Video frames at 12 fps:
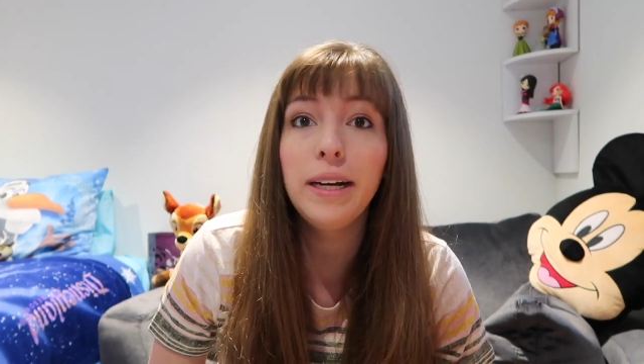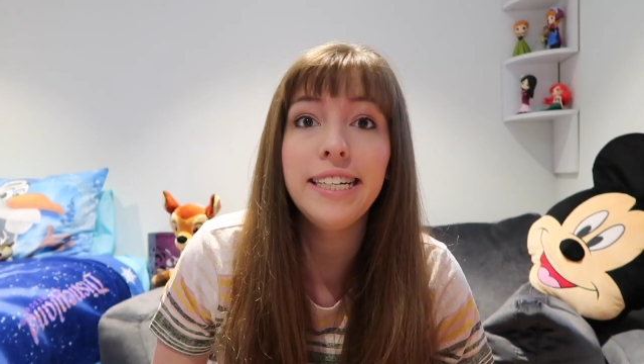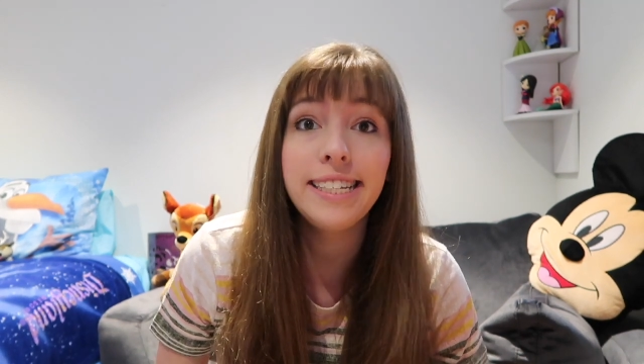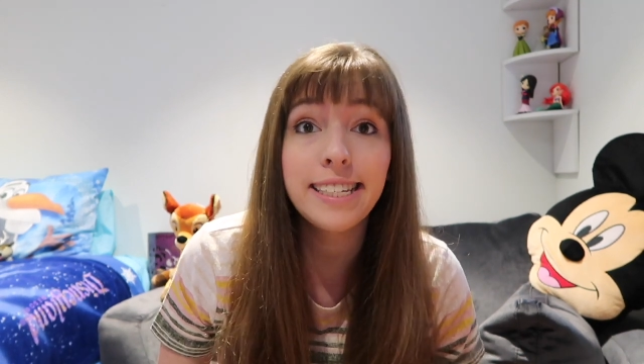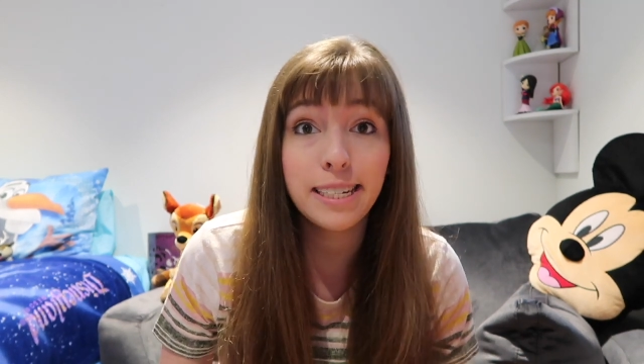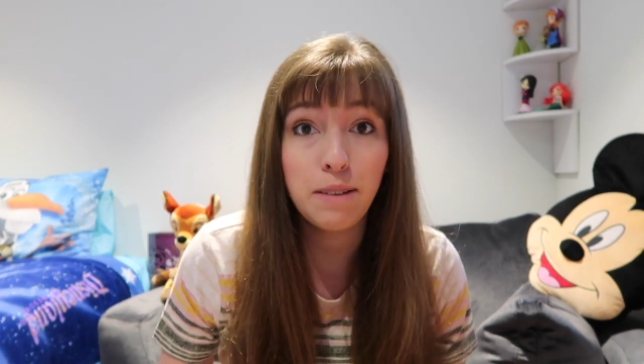
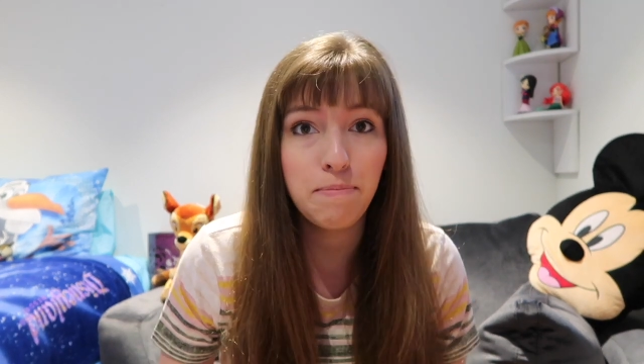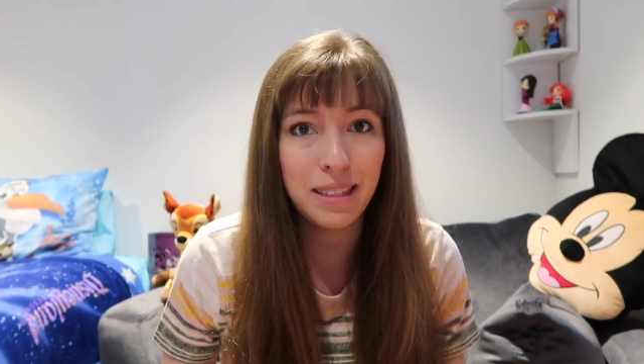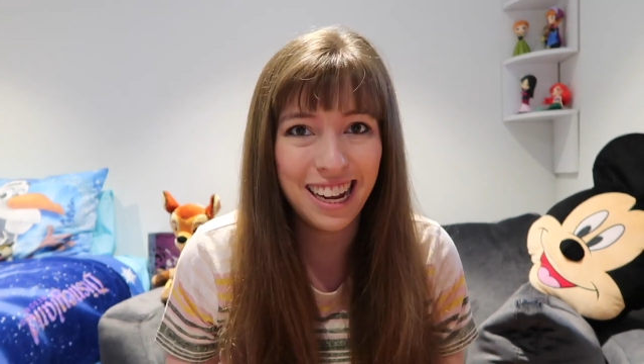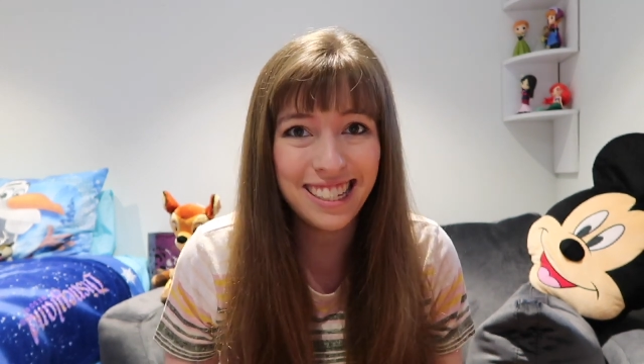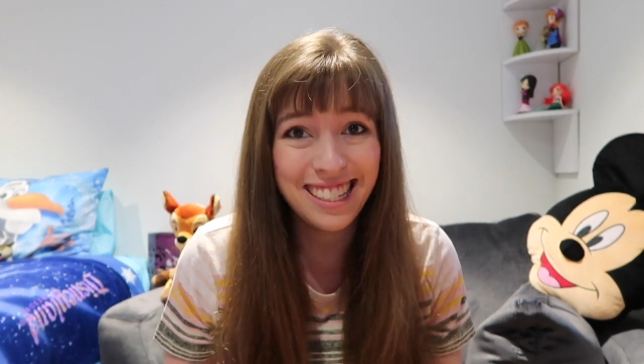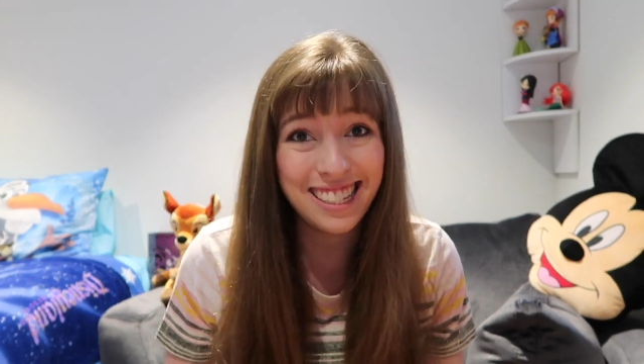when Disney
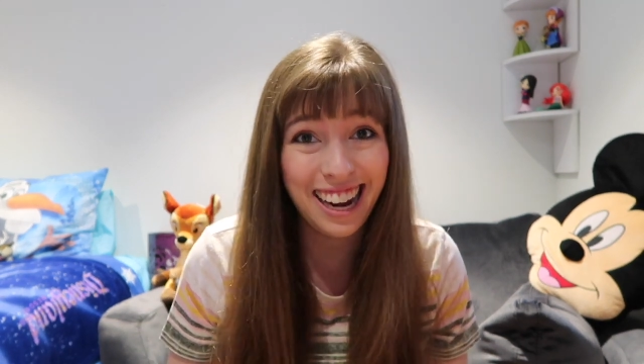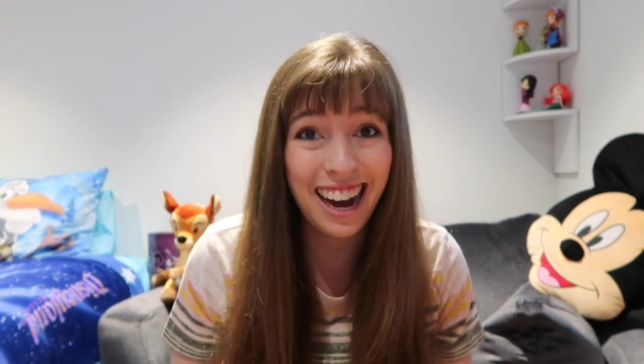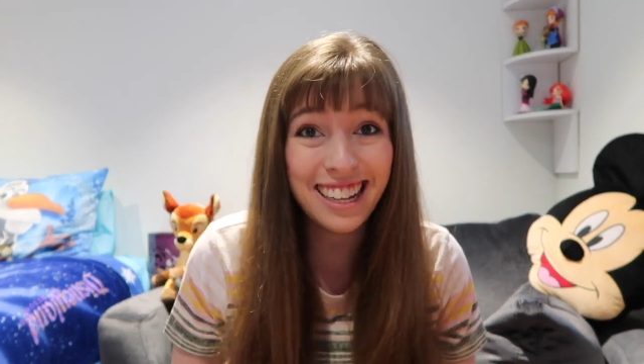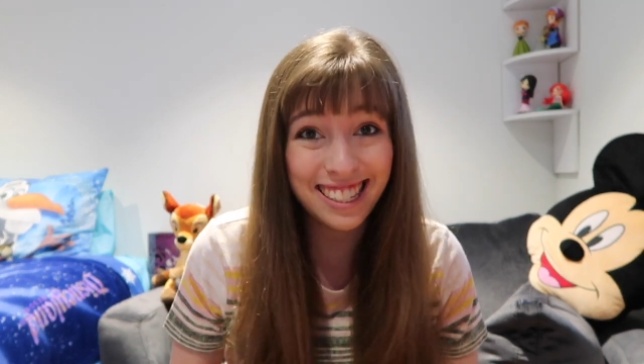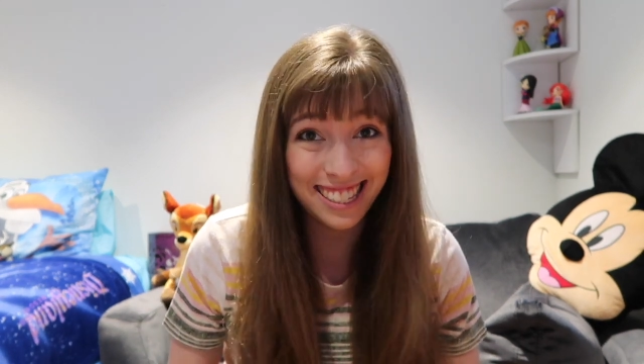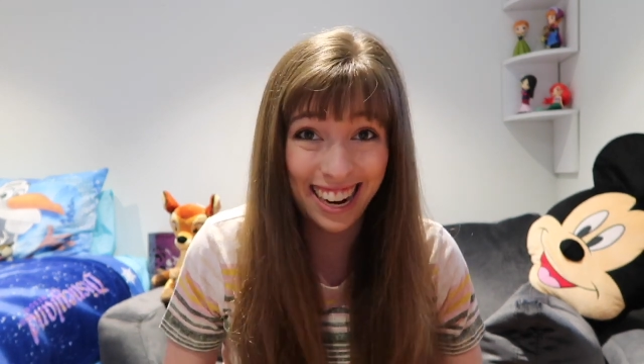Plus
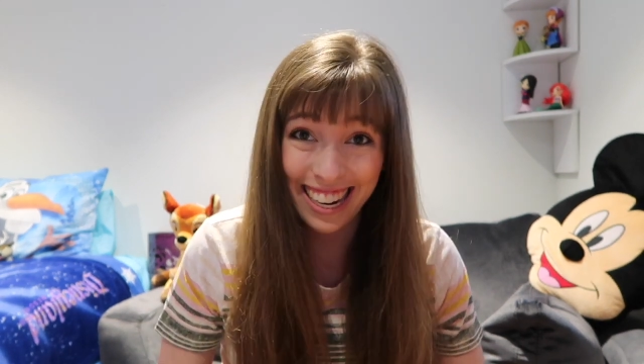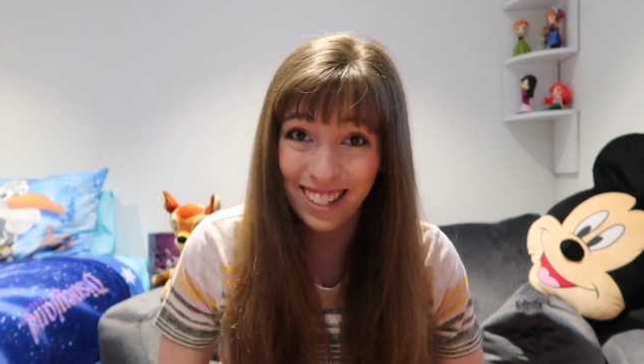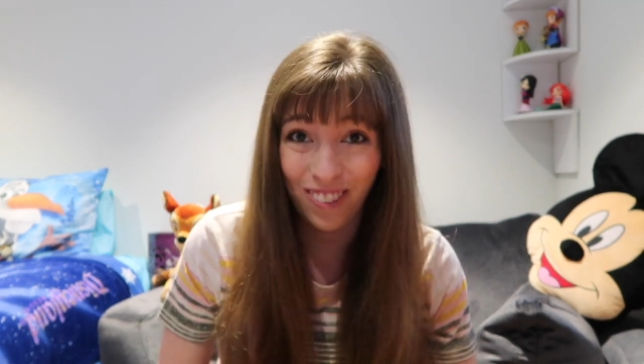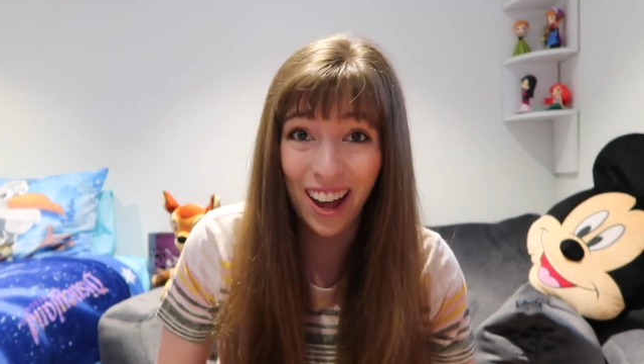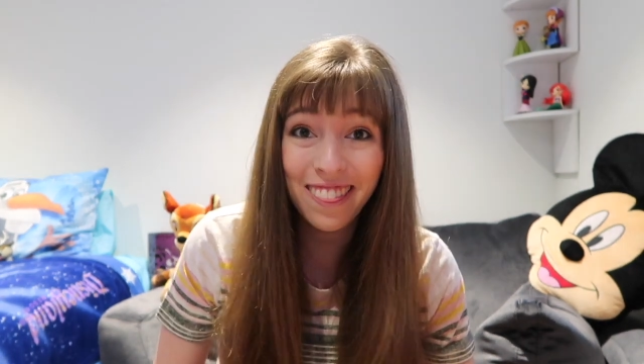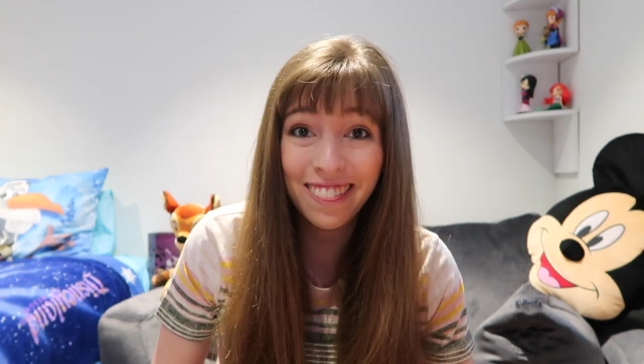starts
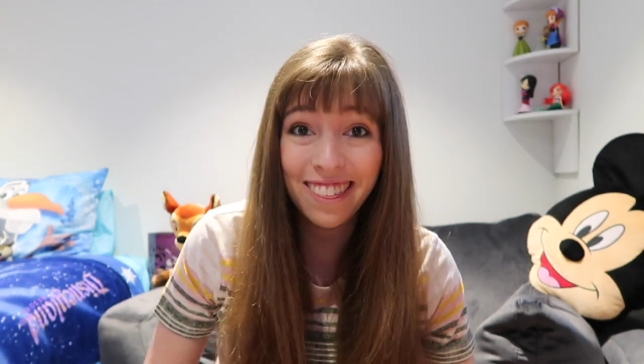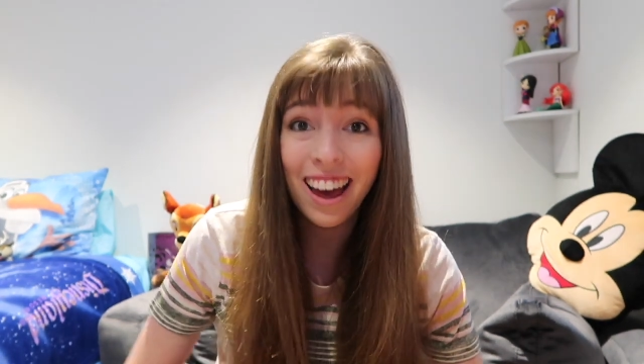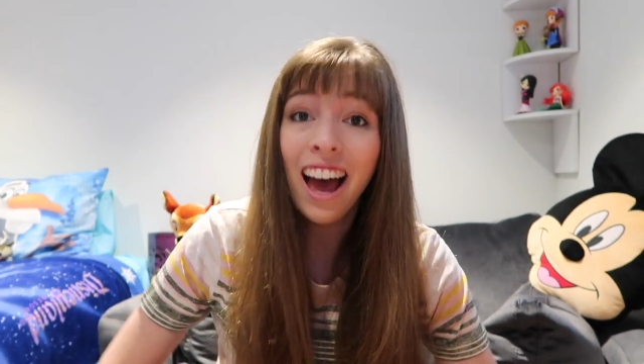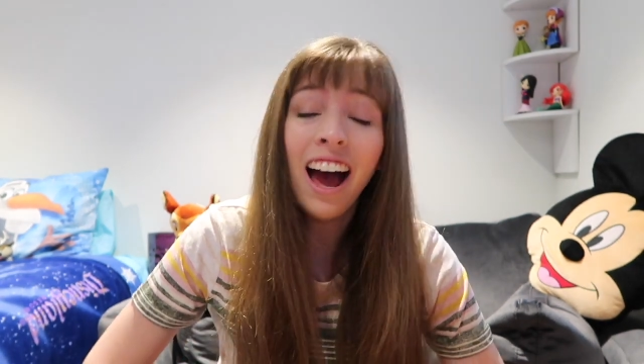next month.